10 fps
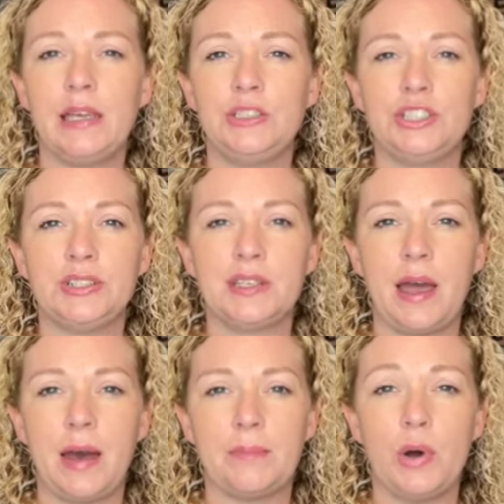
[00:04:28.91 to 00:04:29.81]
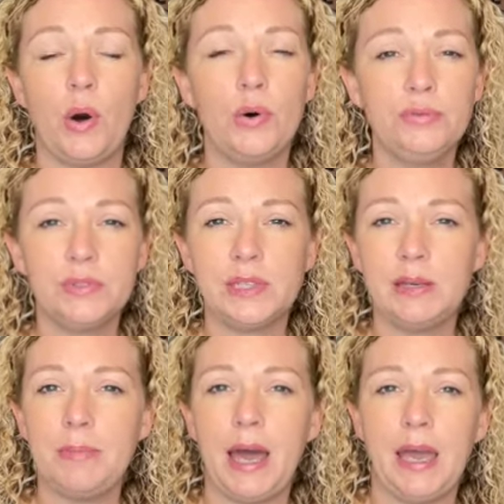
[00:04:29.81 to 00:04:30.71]
and just
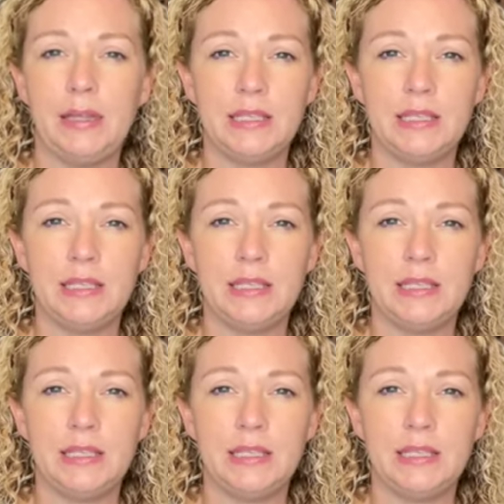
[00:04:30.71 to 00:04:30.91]
hopefully by